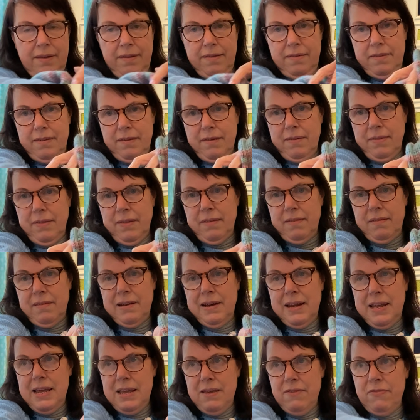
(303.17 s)
So the
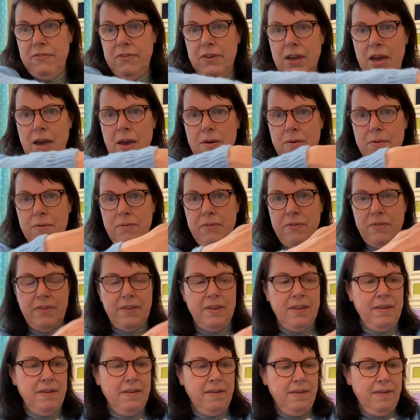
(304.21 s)
sleeve goes
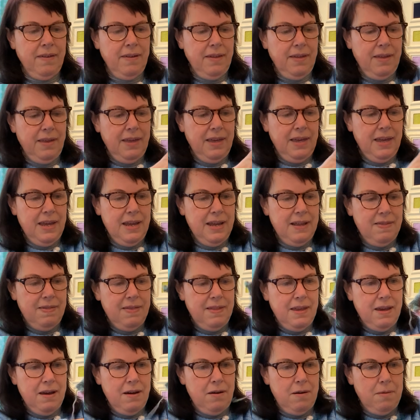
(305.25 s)
in
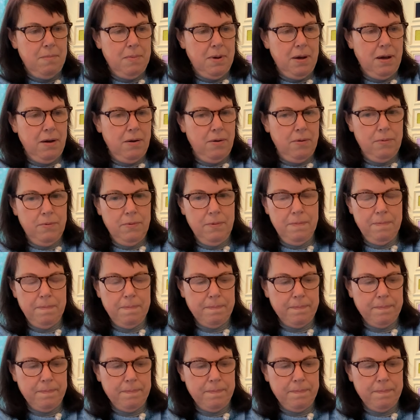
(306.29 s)
the armhole,